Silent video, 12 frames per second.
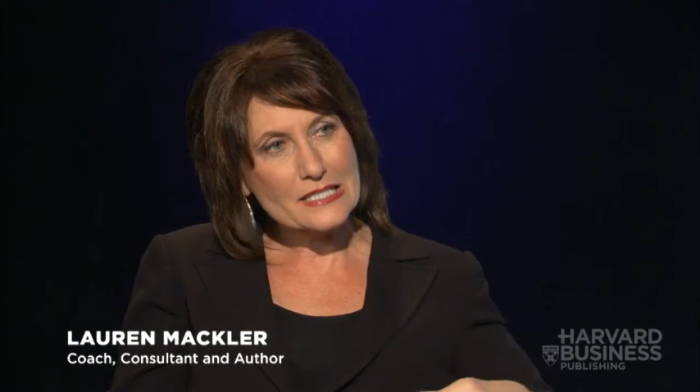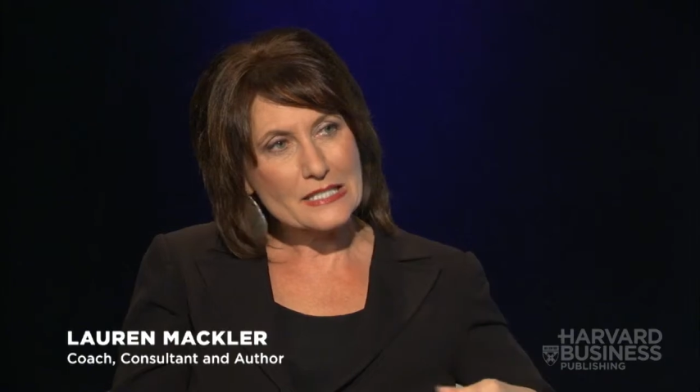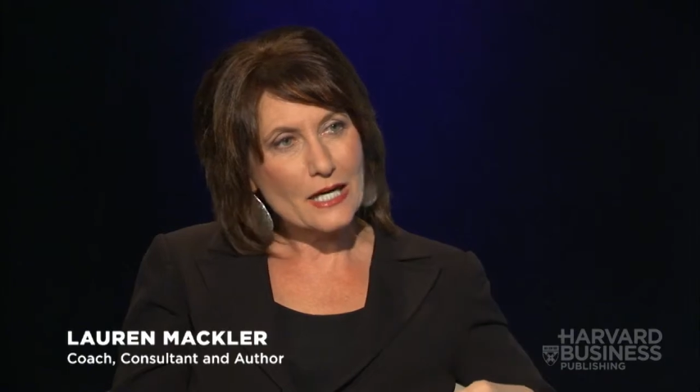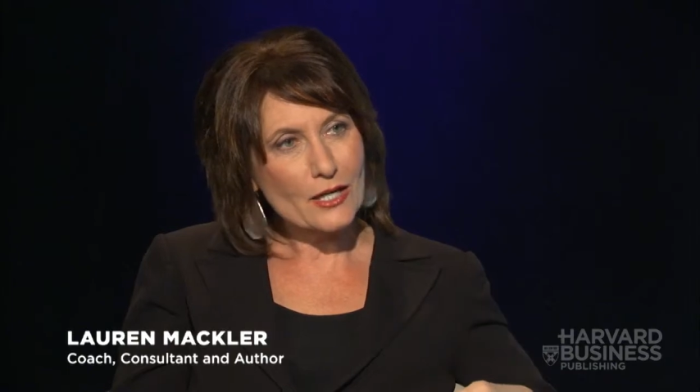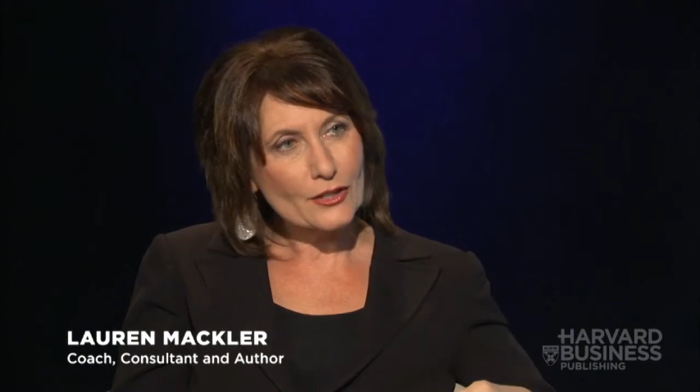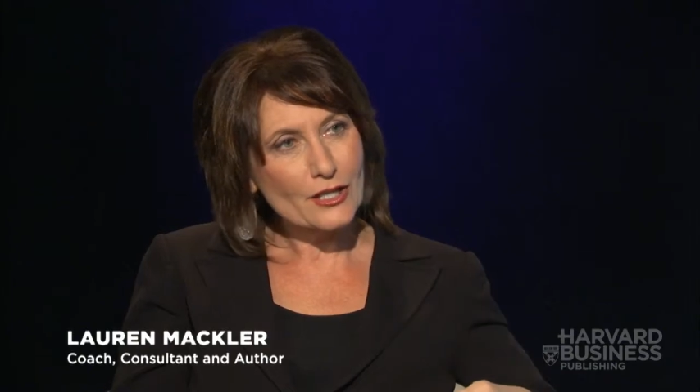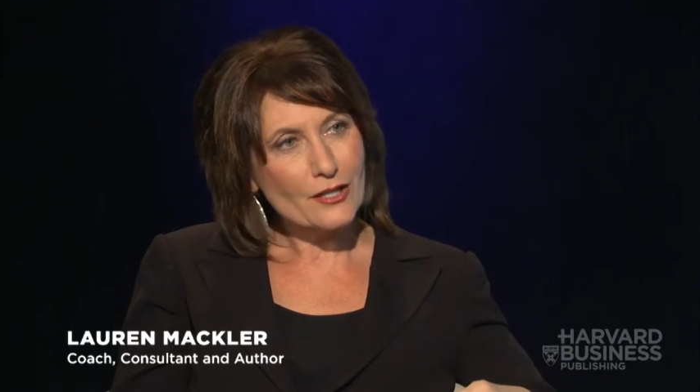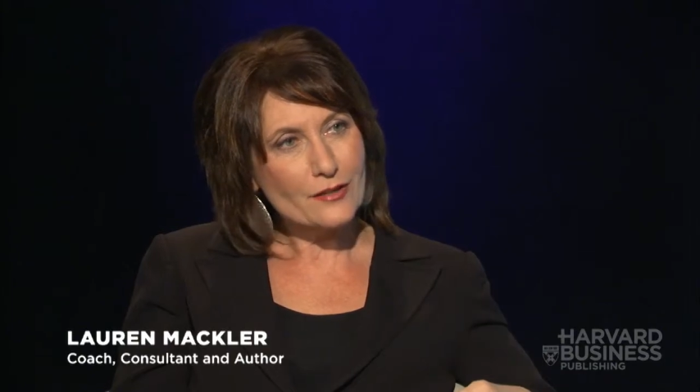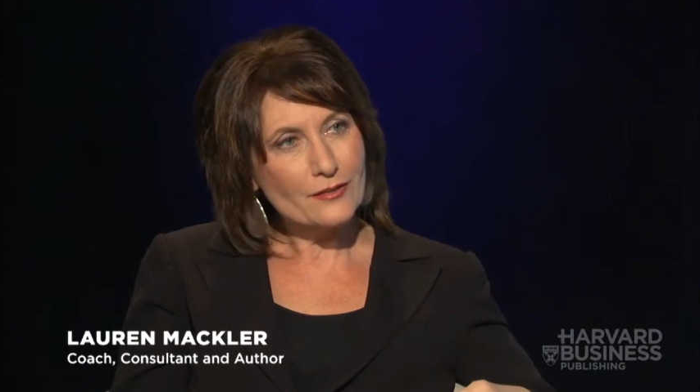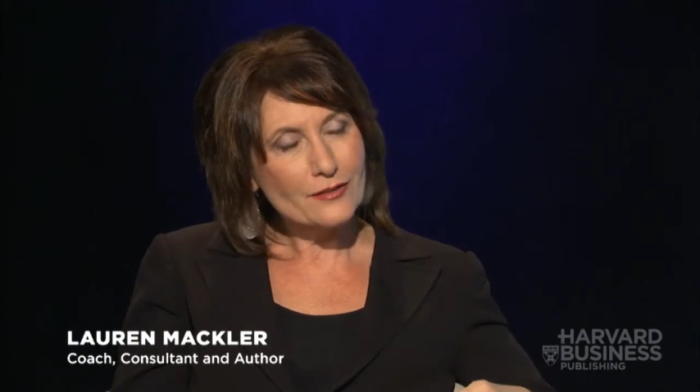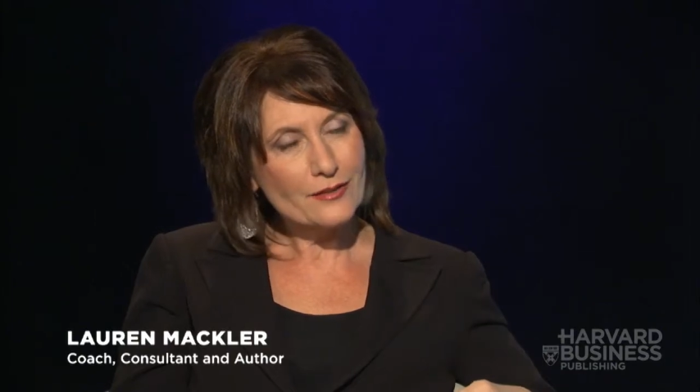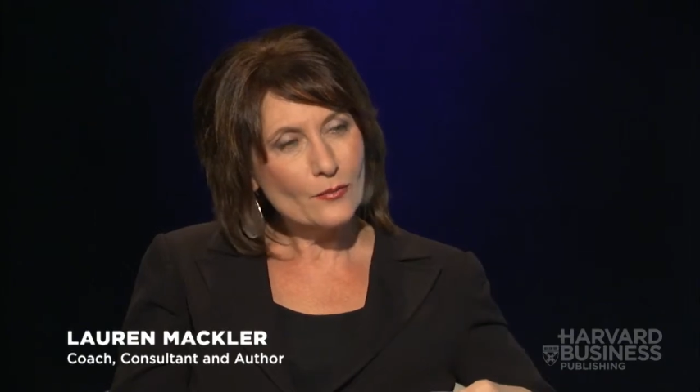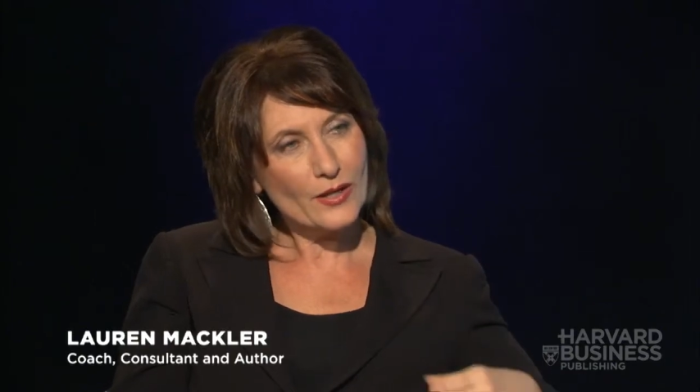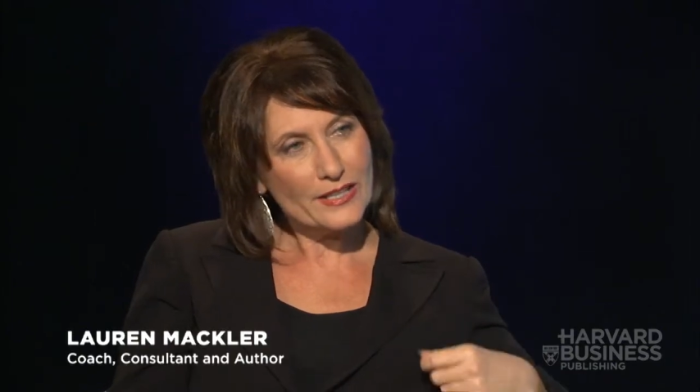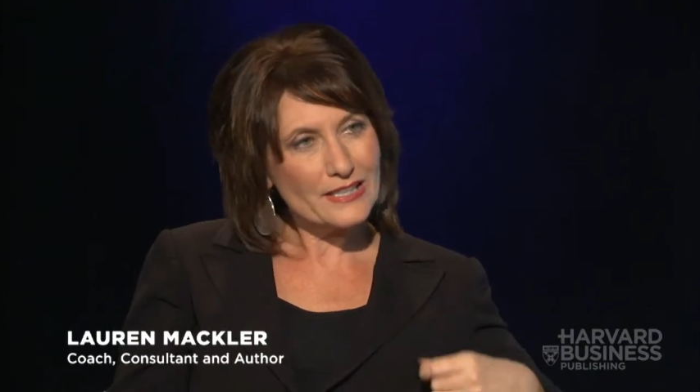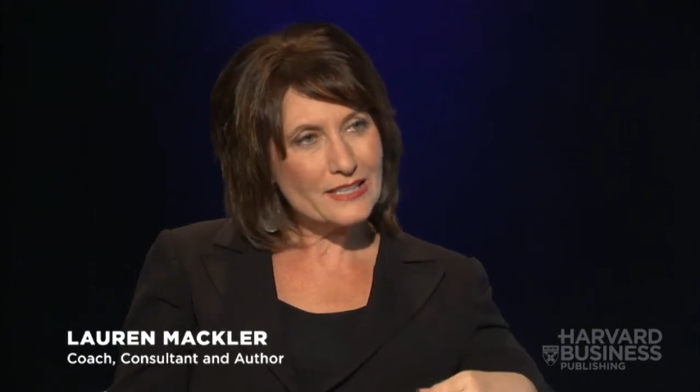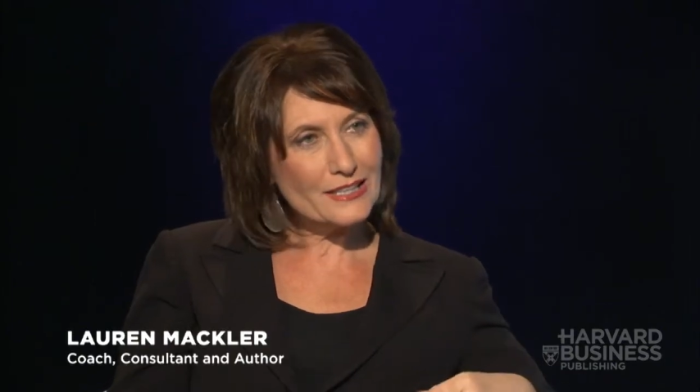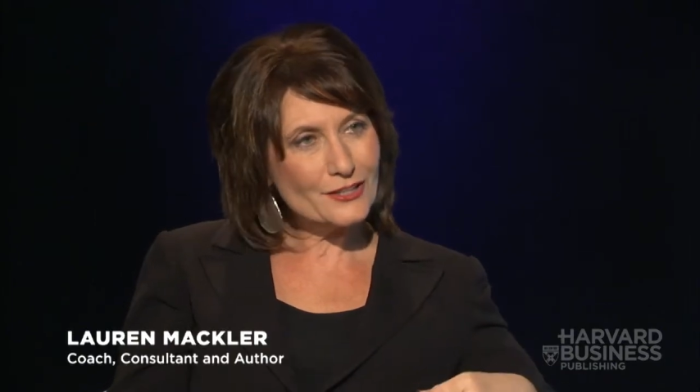scenario. Why do
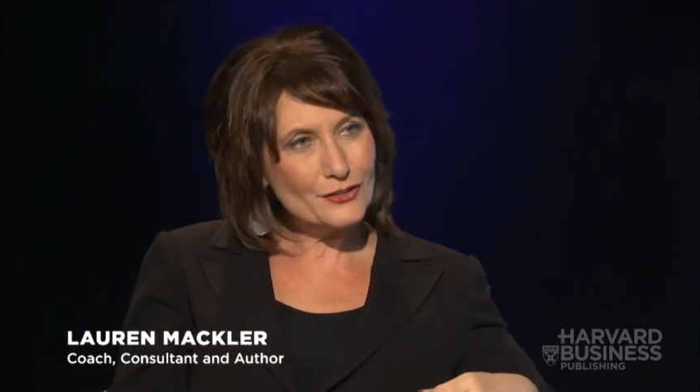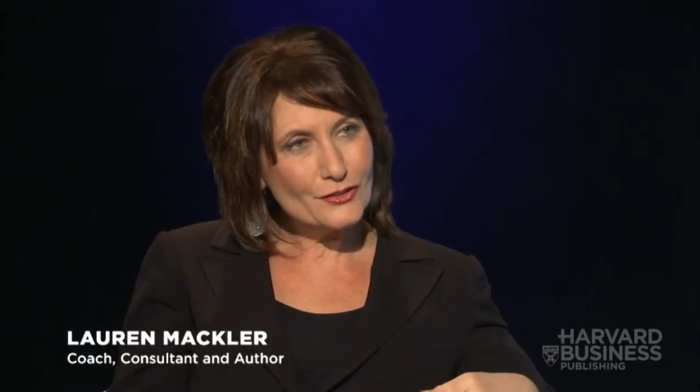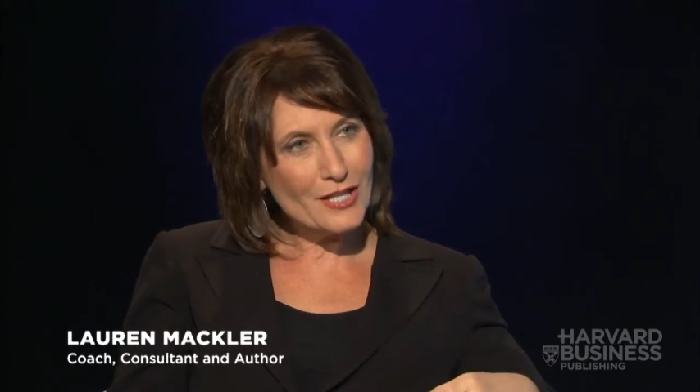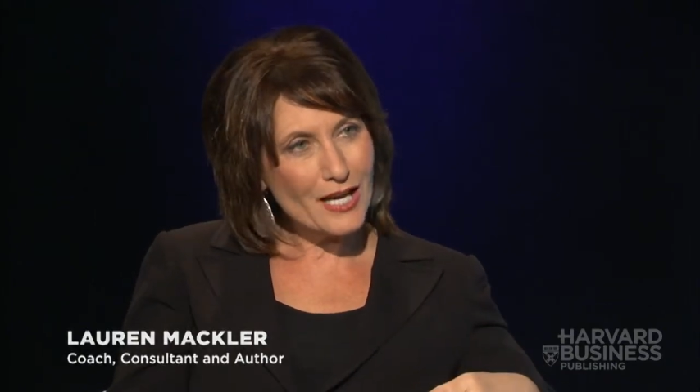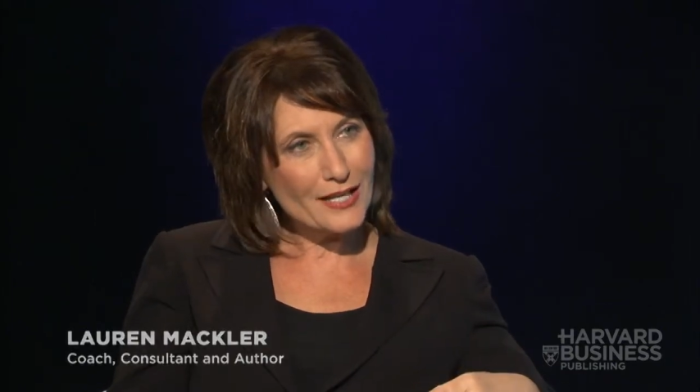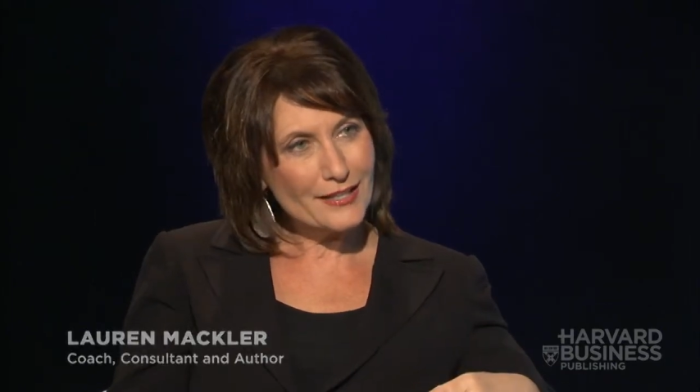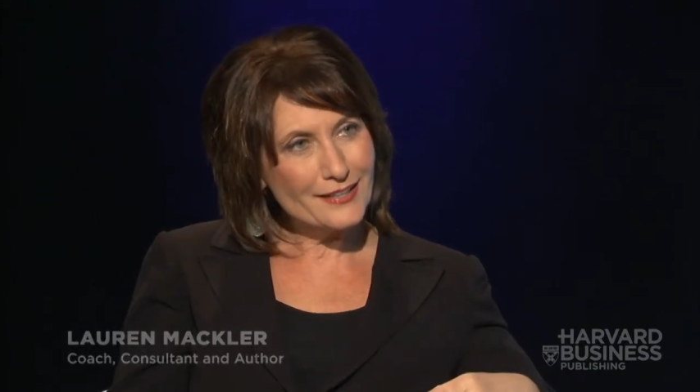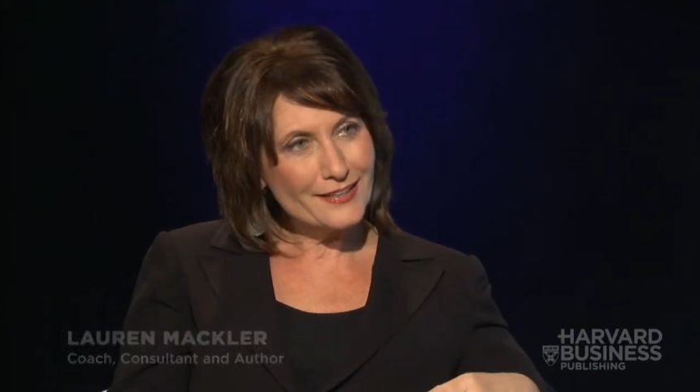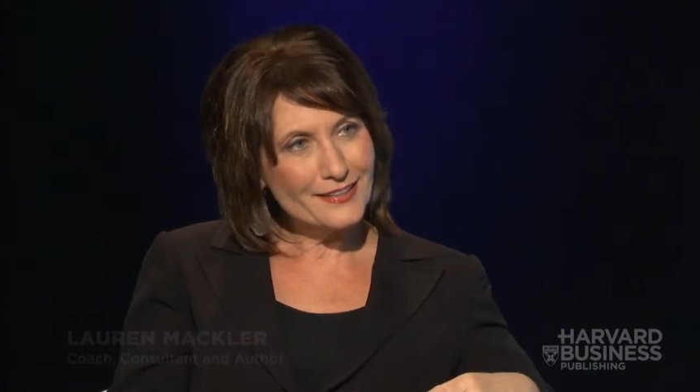you think you do that?